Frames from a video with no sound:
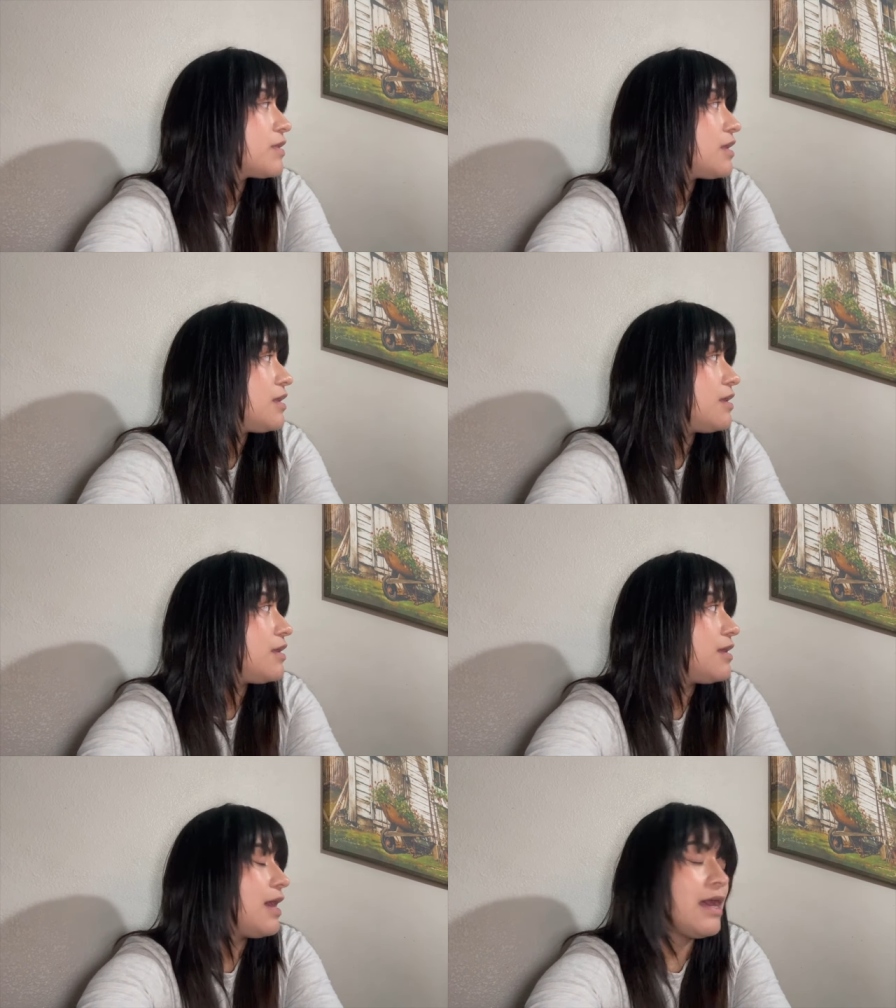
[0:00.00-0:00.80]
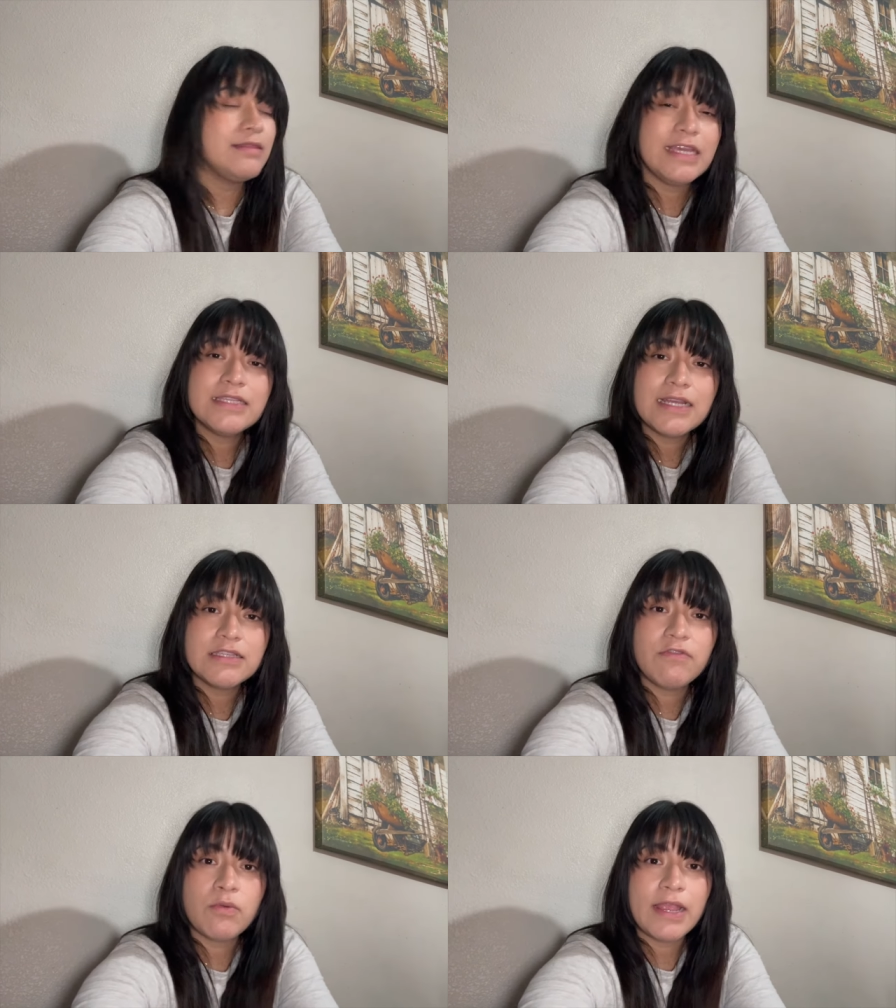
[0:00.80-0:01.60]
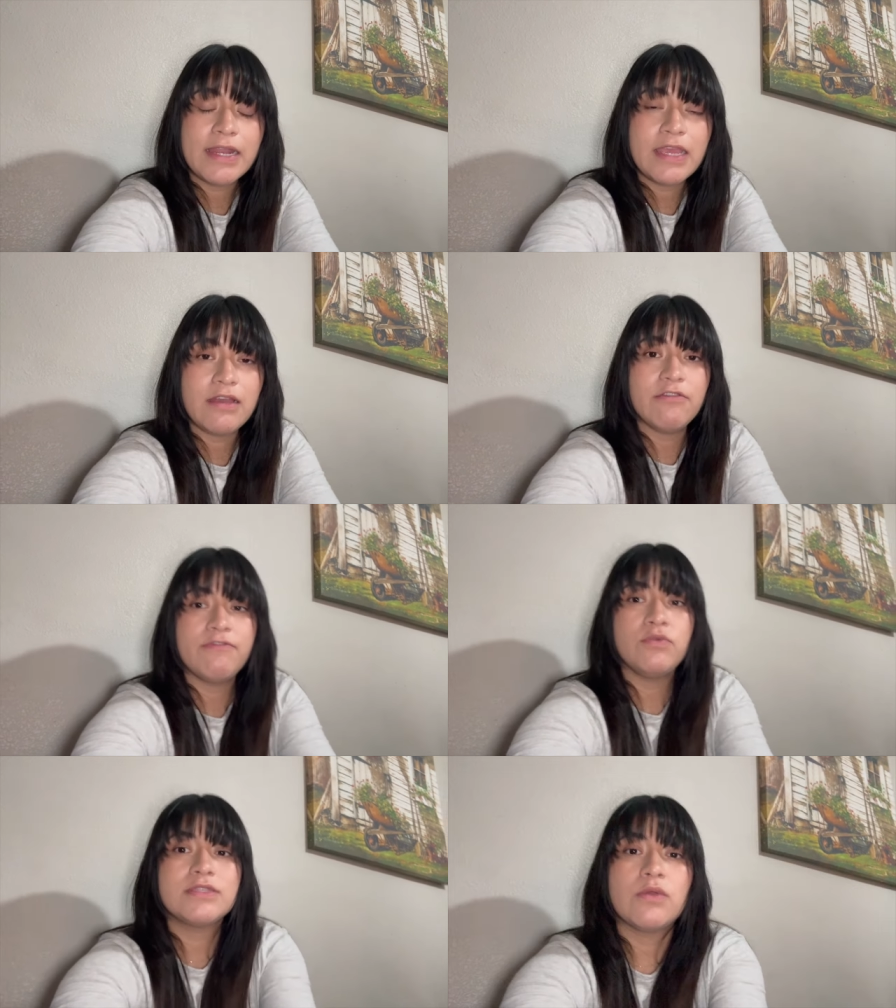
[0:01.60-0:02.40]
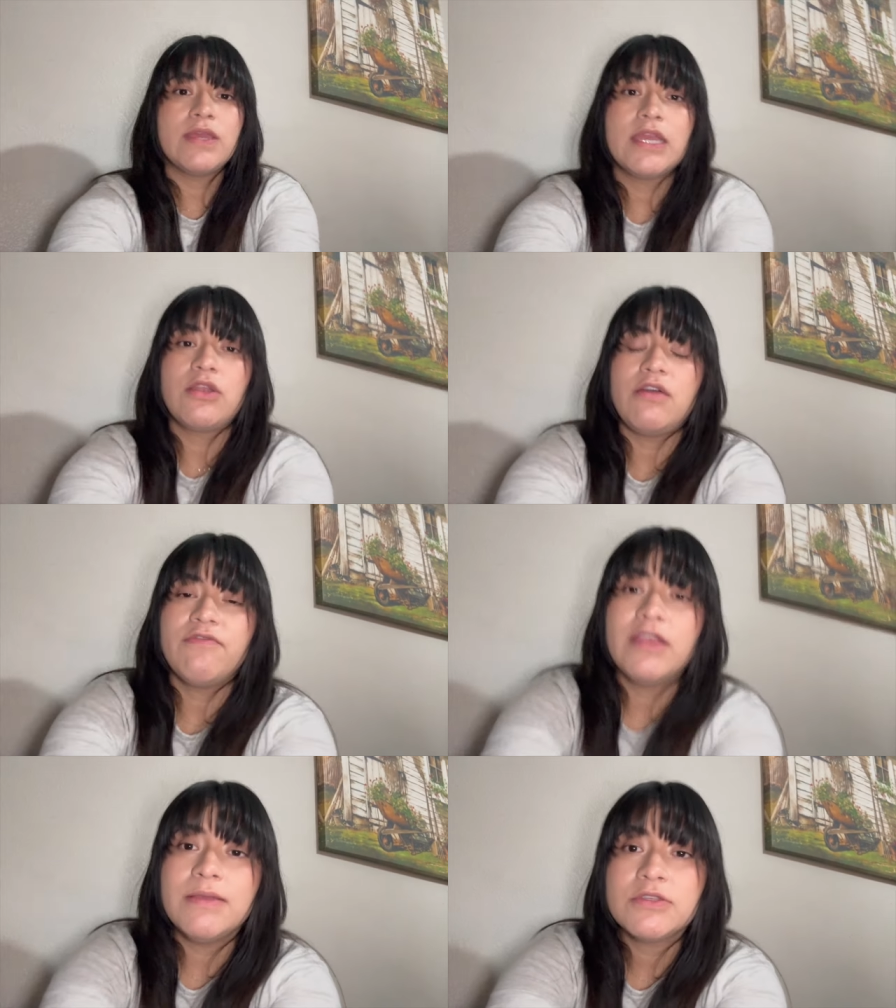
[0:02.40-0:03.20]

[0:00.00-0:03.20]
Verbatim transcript: He at least has a variety of foods that we can offer him.